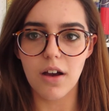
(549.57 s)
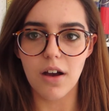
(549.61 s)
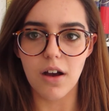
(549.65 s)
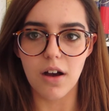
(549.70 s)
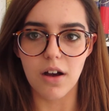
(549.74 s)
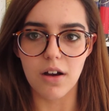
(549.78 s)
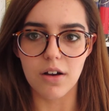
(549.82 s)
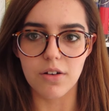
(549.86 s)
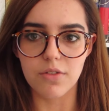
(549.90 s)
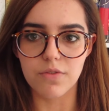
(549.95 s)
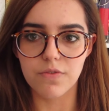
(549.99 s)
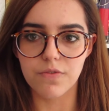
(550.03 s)

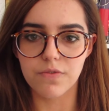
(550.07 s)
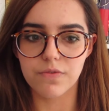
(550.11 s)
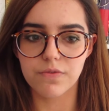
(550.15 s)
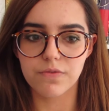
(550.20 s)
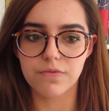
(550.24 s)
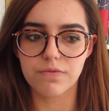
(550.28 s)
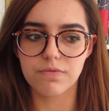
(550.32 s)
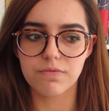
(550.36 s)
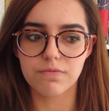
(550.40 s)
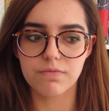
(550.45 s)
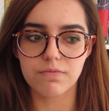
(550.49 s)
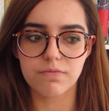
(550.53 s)
of
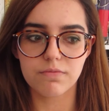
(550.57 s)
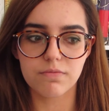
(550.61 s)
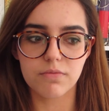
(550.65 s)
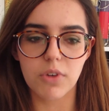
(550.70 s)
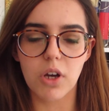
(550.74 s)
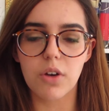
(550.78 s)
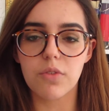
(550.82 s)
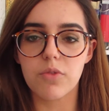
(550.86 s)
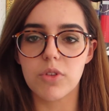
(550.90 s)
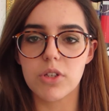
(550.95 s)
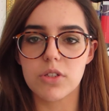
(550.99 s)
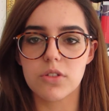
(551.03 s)

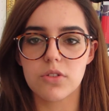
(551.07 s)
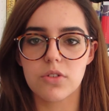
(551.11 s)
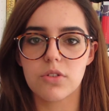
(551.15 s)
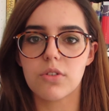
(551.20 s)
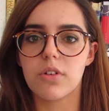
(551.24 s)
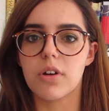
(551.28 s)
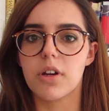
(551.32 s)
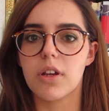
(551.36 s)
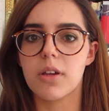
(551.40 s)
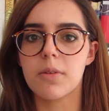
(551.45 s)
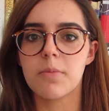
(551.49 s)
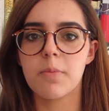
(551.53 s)
this
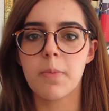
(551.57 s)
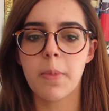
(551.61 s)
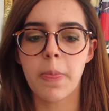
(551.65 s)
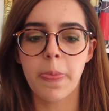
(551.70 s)
story.